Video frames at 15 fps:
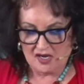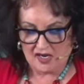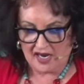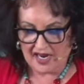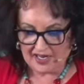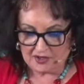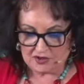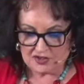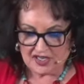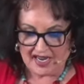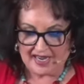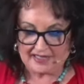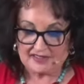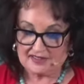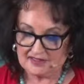Higher
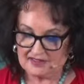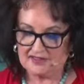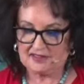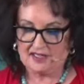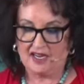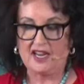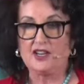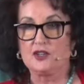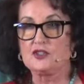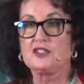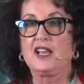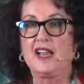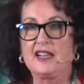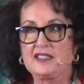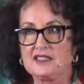taxes, higher
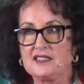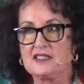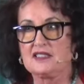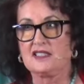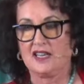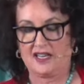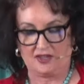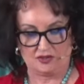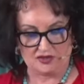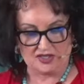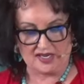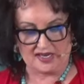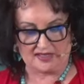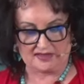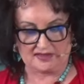taxes, higher
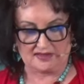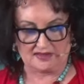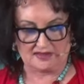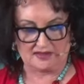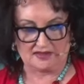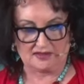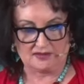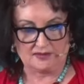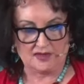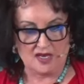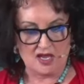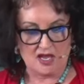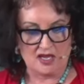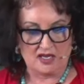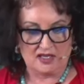taxes.
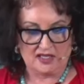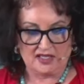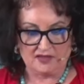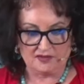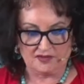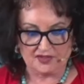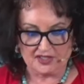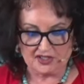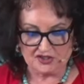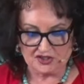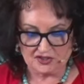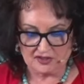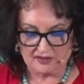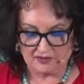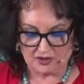
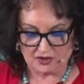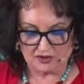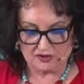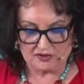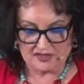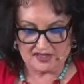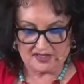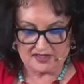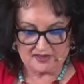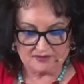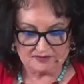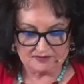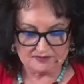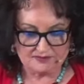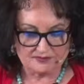Inflation of our currency,
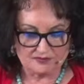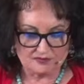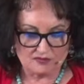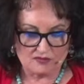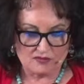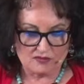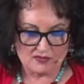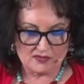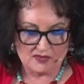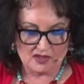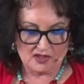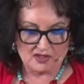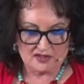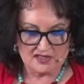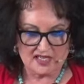
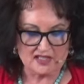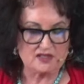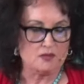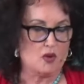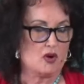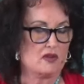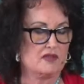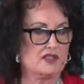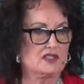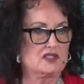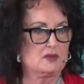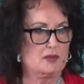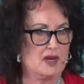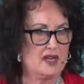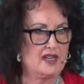takes more of it
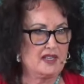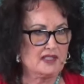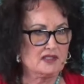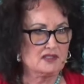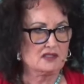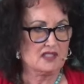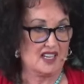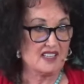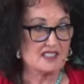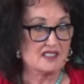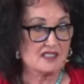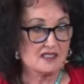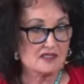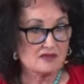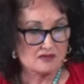to buy
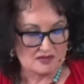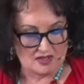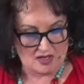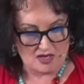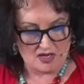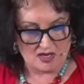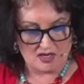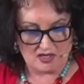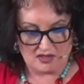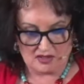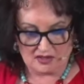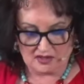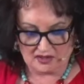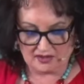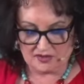less.
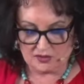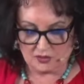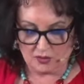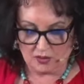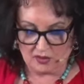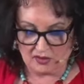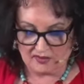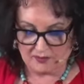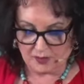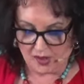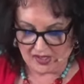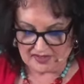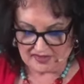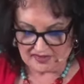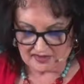Uh, control of
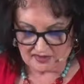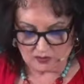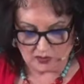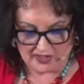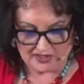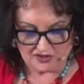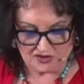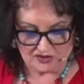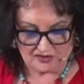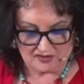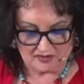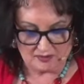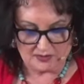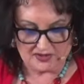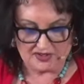prices,
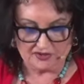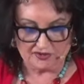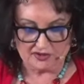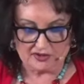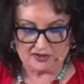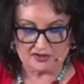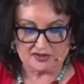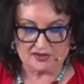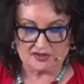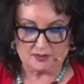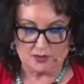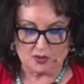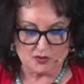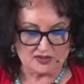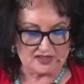wages, material to
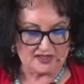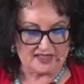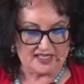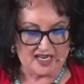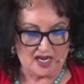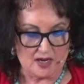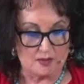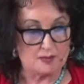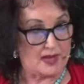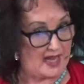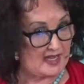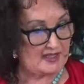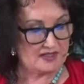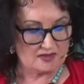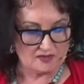supposedly
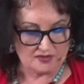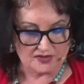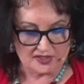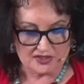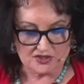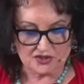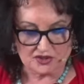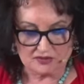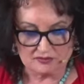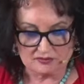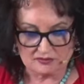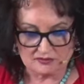combat inflation.